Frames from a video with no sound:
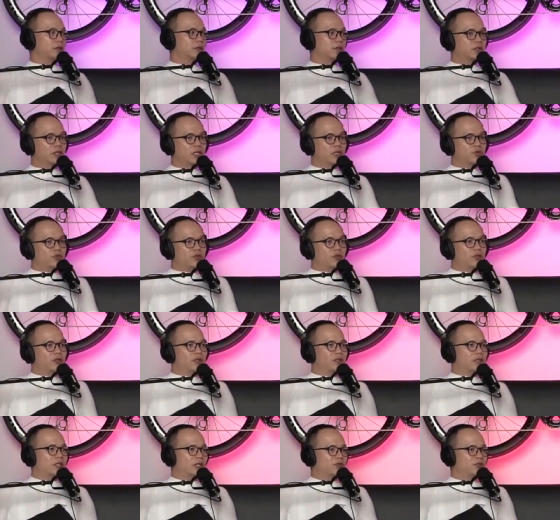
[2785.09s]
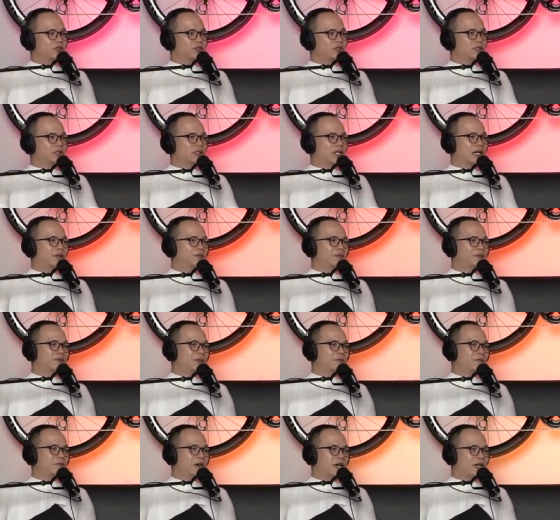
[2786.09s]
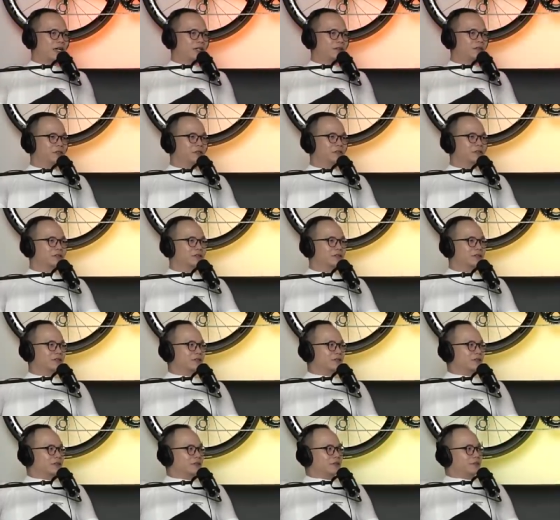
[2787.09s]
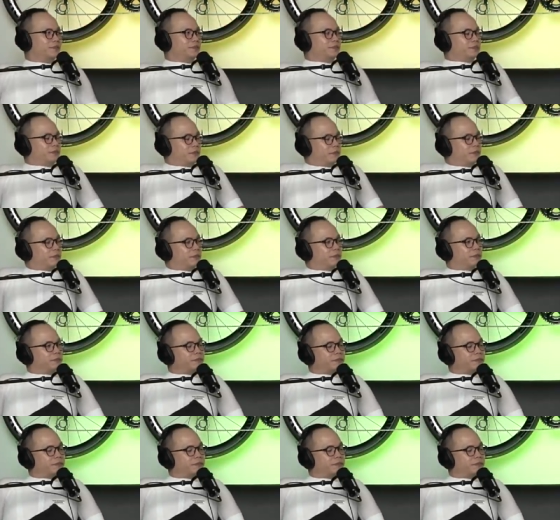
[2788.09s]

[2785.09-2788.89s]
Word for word: Just enjoy, enjoy the time with the bike and all. Yeah. Mm.